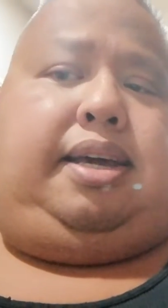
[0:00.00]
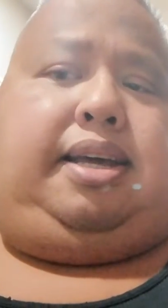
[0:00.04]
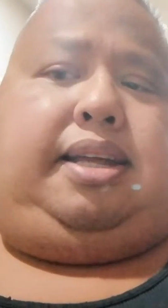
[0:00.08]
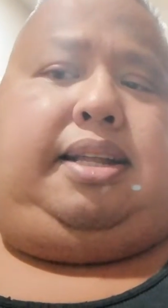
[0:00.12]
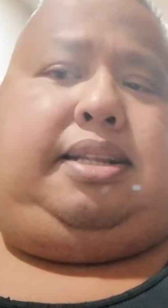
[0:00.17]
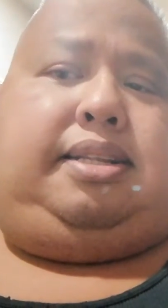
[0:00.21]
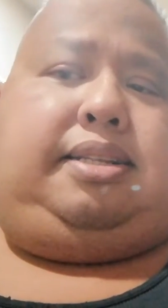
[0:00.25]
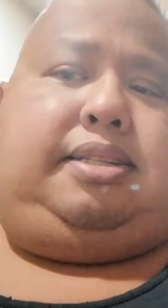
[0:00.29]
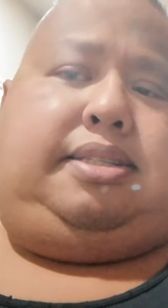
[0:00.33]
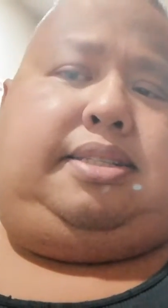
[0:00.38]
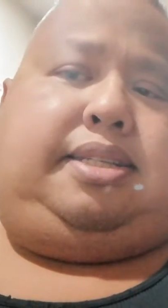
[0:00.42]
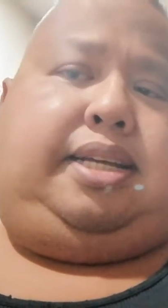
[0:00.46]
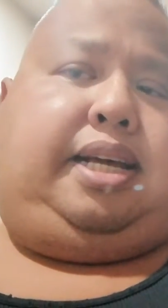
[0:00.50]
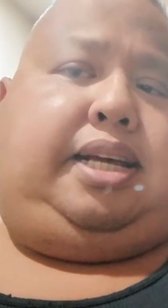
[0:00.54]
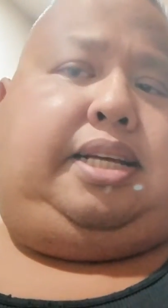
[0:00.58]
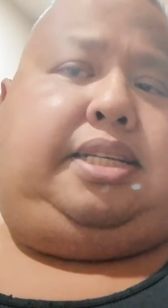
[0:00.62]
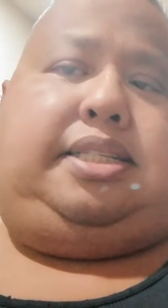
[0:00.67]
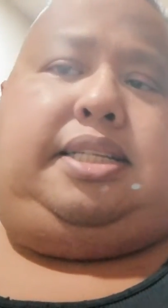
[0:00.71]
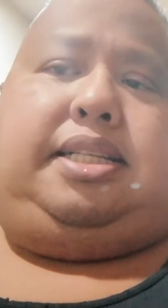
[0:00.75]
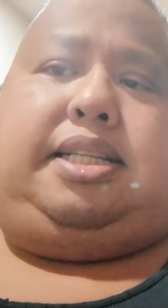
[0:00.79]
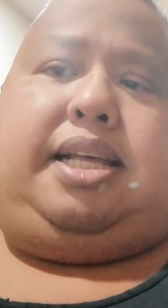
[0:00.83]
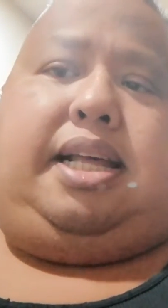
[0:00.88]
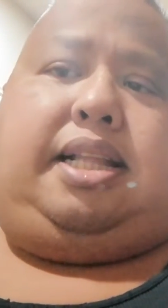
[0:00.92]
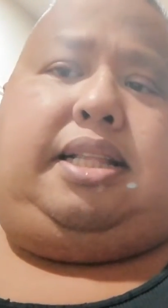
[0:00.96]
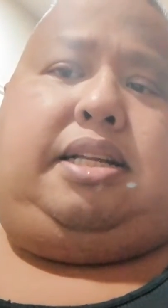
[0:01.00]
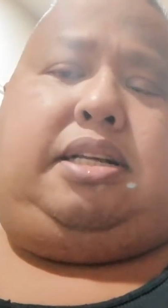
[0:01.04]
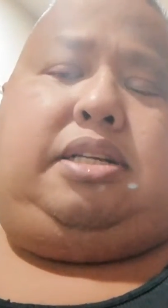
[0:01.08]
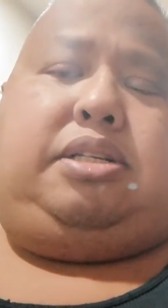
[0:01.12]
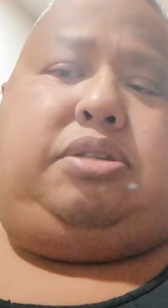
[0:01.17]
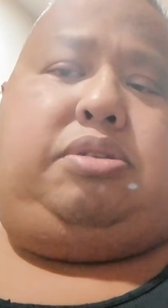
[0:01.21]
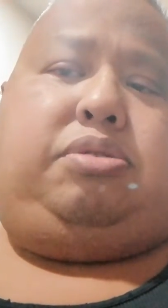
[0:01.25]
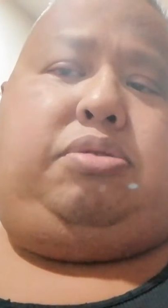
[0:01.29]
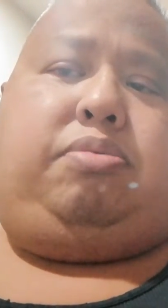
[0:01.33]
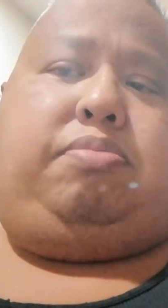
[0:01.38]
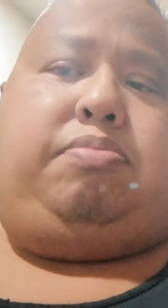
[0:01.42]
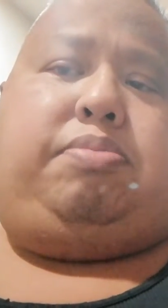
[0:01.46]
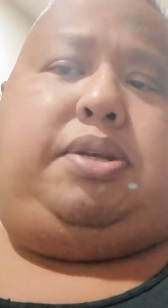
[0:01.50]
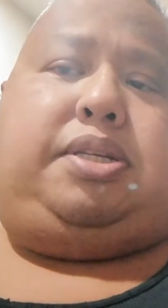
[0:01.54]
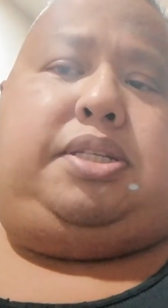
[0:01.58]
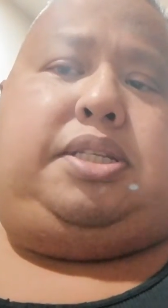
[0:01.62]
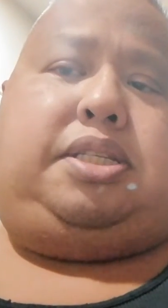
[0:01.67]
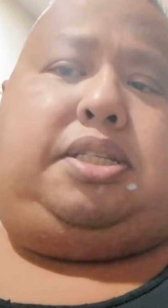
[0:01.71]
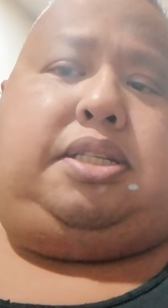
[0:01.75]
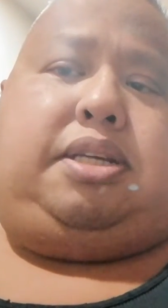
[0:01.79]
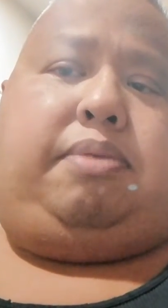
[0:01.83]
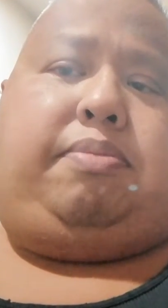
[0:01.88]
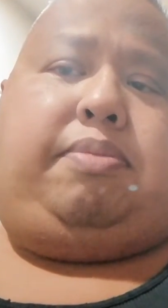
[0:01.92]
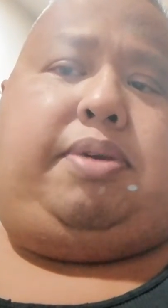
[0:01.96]
and days that there's no
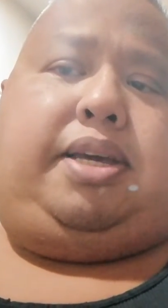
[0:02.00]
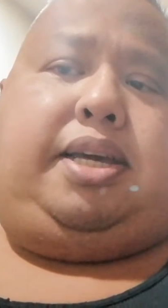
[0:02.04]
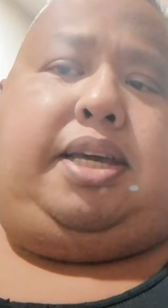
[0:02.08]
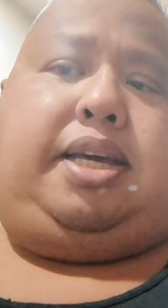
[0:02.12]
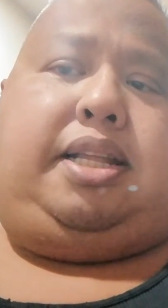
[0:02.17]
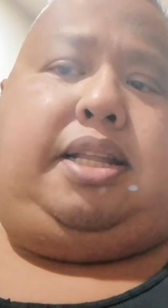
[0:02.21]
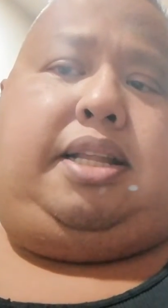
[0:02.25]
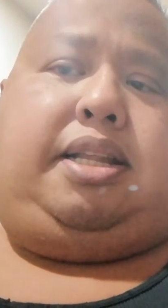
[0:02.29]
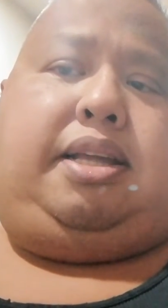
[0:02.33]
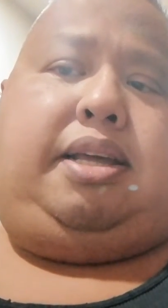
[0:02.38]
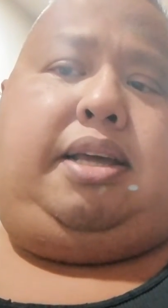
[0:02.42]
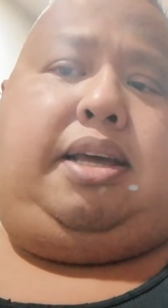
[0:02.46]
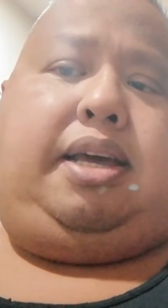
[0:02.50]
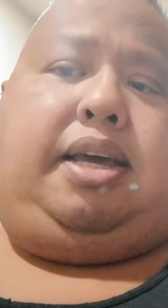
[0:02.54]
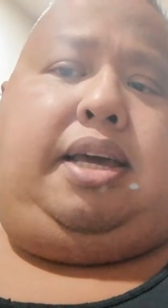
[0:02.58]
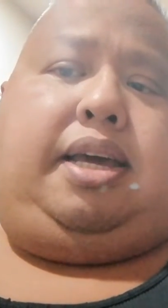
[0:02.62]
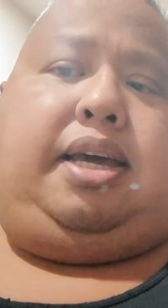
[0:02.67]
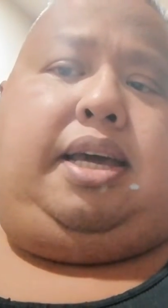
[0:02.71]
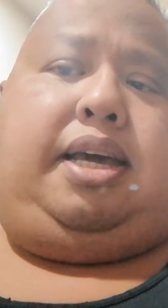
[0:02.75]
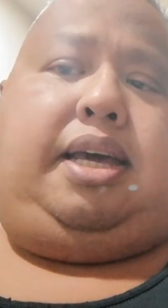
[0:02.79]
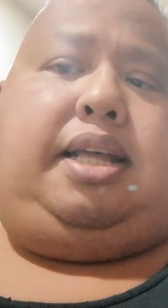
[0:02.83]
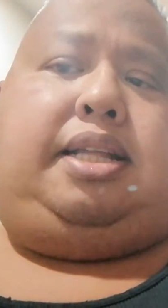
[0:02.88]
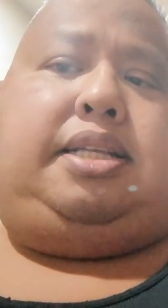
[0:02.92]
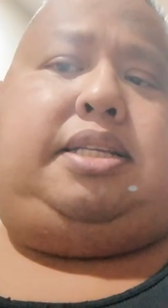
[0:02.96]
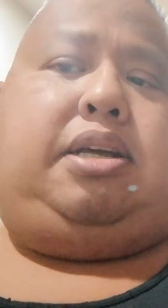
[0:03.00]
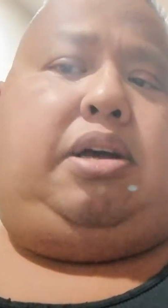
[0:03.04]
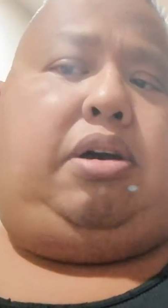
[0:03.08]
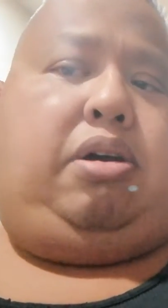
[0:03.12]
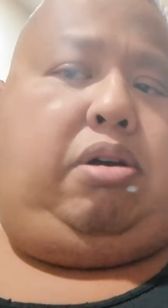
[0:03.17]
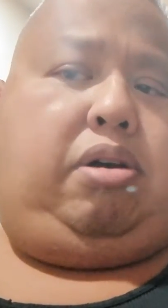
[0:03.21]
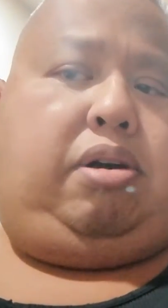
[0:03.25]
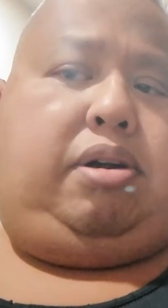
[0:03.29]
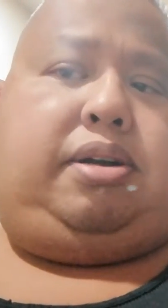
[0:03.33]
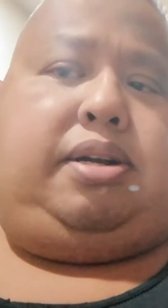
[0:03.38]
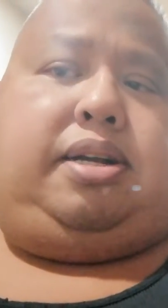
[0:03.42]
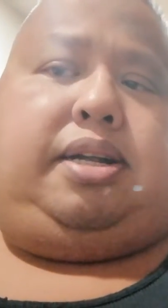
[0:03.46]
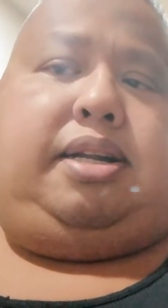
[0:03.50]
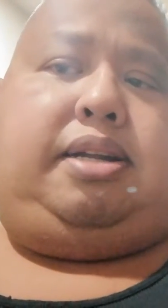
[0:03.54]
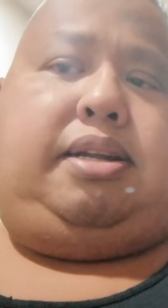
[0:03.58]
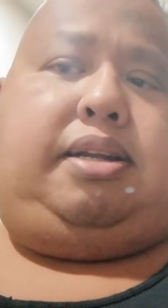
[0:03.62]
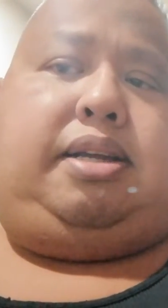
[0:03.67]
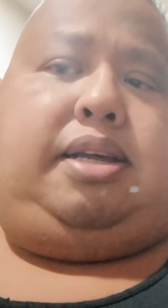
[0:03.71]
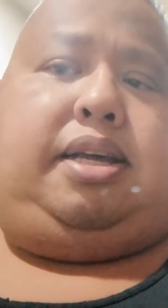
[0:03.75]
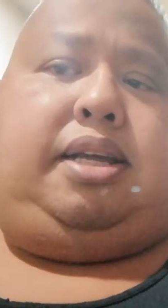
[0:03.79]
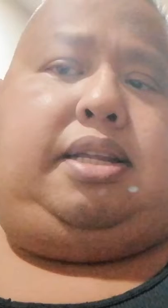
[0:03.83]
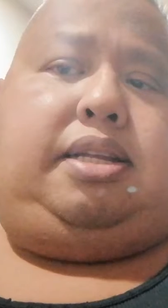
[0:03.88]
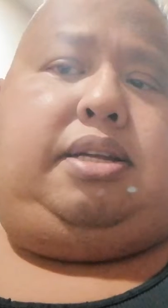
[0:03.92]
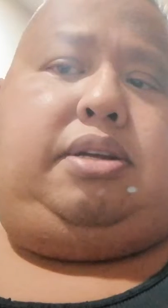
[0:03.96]
business coming in it's hard, and
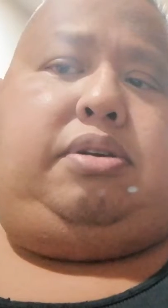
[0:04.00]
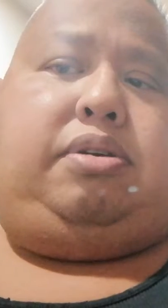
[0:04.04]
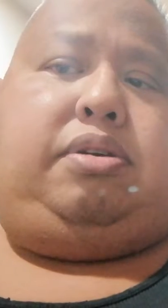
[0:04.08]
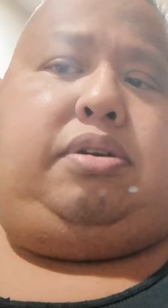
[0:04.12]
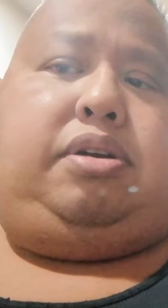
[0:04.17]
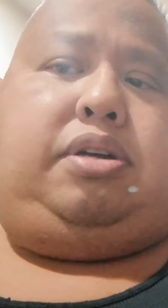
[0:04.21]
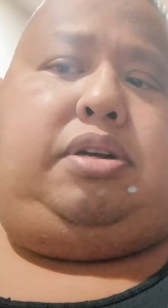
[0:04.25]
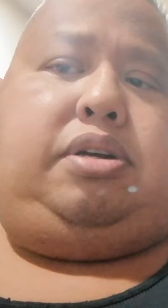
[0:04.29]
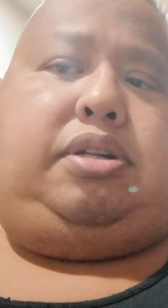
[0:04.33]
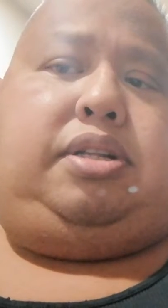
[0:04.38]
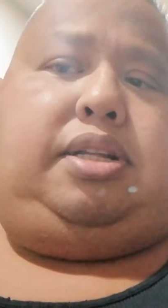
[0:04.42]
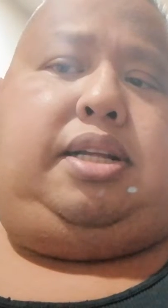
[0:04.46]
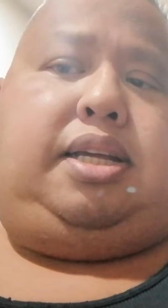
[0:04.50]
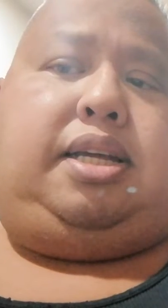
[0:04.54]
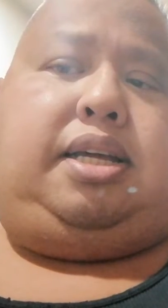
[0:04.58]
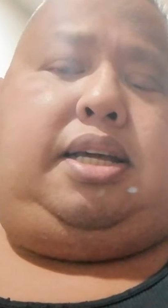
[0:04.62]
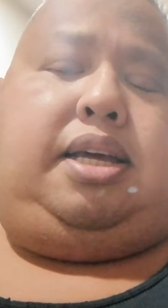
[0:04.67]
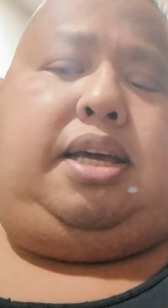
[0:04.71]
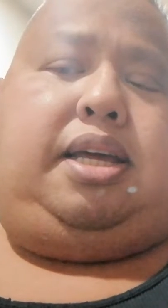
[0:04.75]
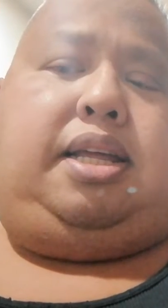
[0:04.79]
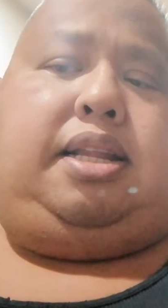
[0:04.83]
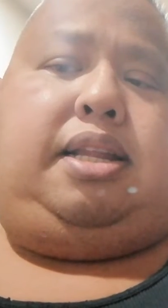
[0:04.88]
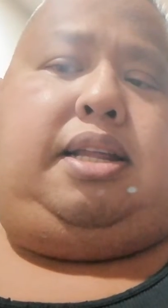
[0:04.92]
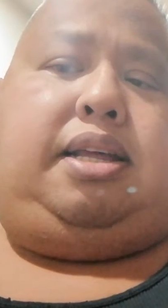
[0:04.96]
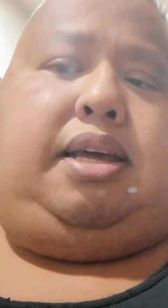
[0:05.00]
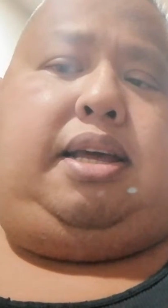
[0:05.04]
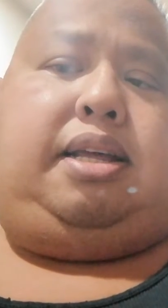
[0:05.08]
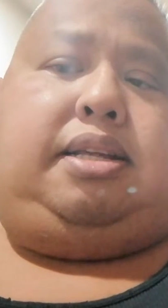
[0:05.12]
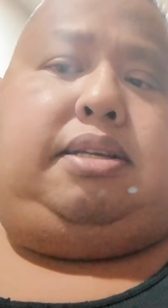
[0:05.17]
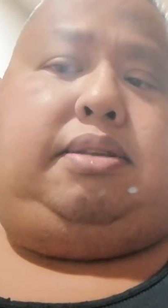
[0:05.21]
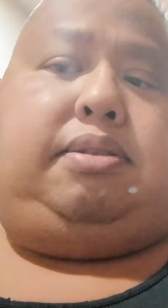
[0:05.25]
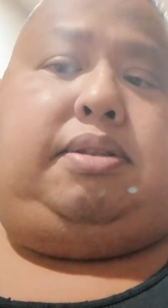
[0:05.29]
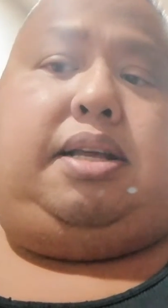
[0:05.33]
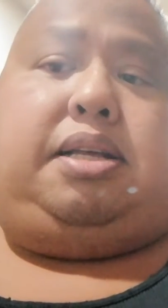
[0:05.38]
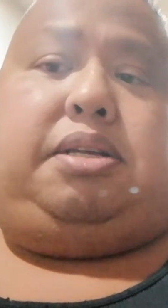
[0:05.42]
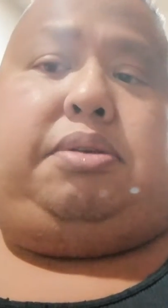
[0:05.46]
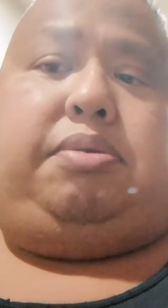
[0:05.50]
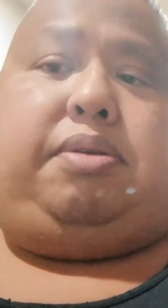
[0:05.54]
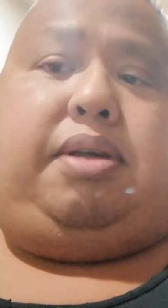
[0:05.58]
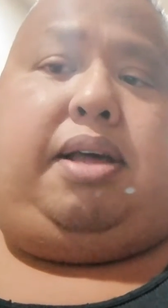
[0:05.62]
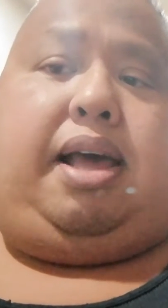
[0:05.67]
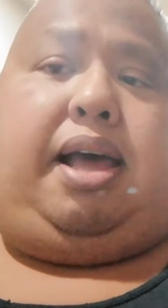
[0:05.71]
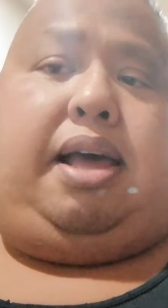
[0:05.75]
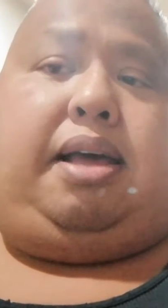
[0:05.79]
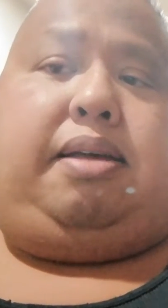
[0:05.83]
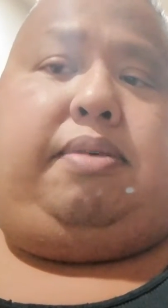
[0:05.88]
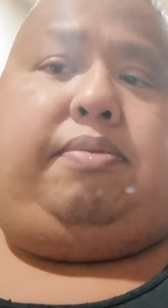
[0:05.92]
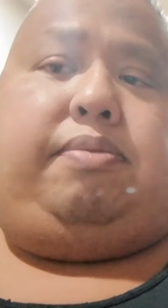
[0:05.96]
and you, you think, and uh, and sometimes when I,